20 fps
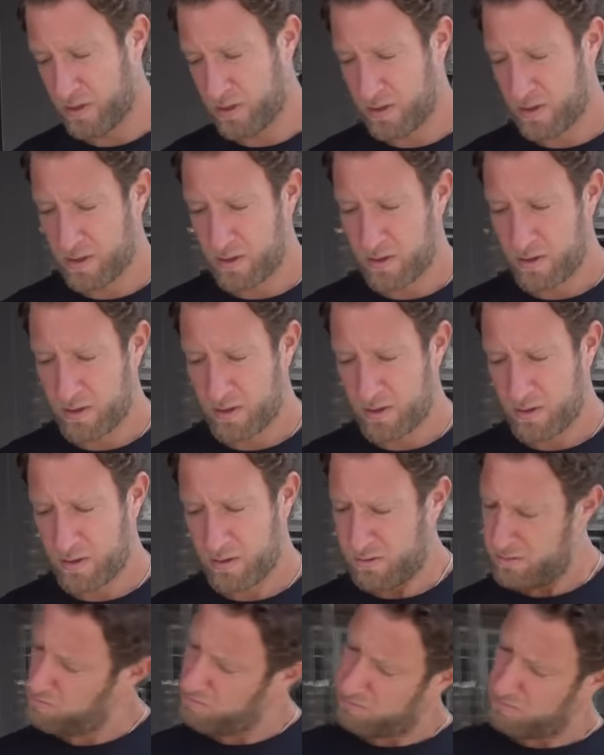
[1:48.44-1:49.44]

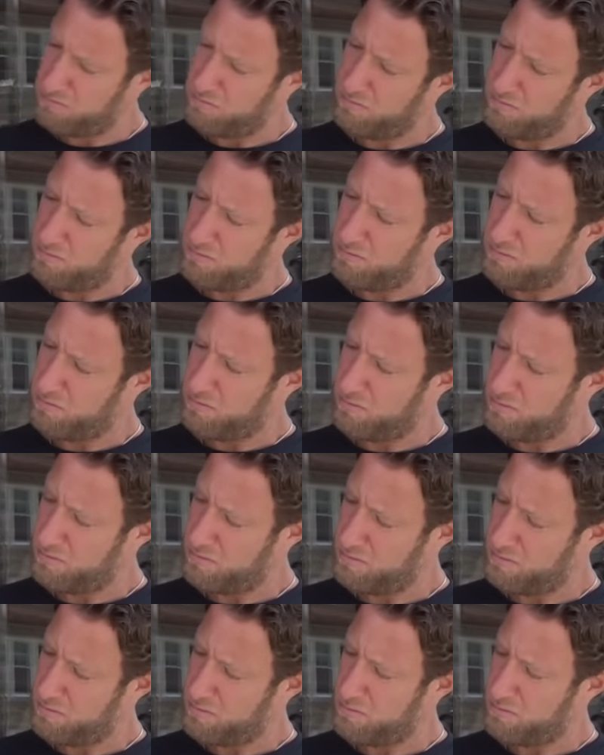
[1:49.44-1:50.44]

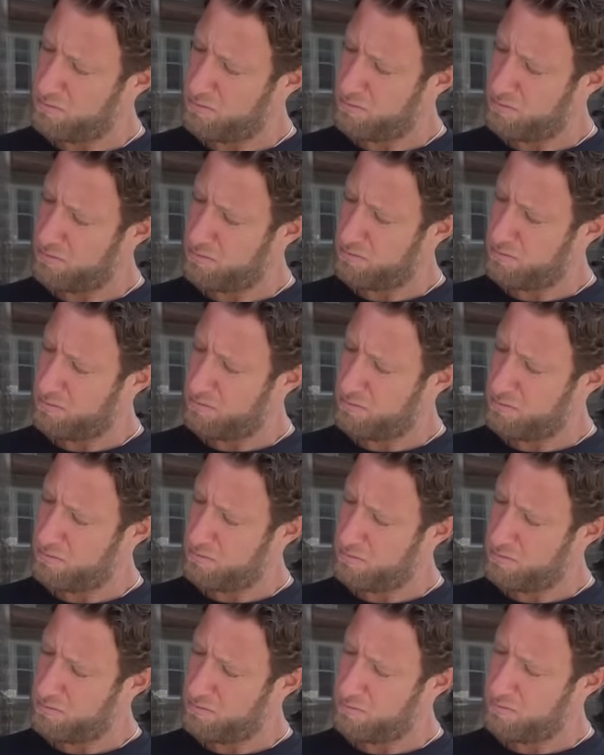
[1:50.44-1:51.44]

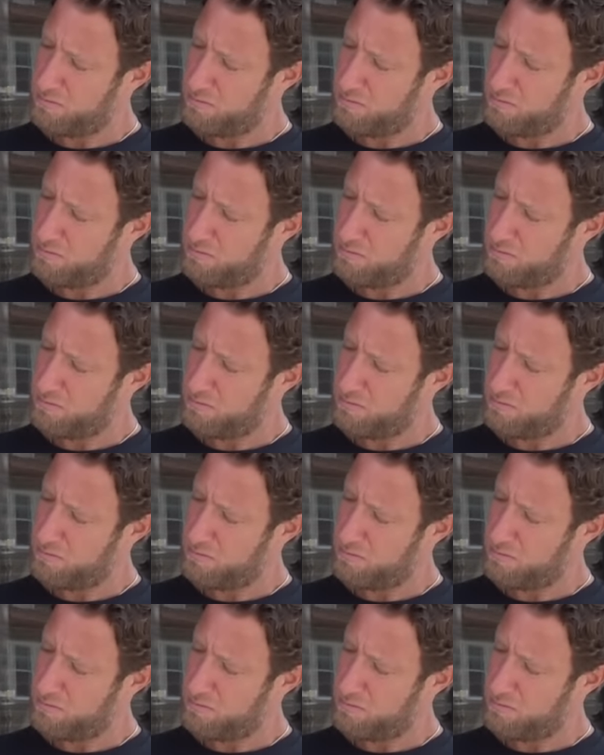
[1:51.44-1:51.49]
(no one is talking)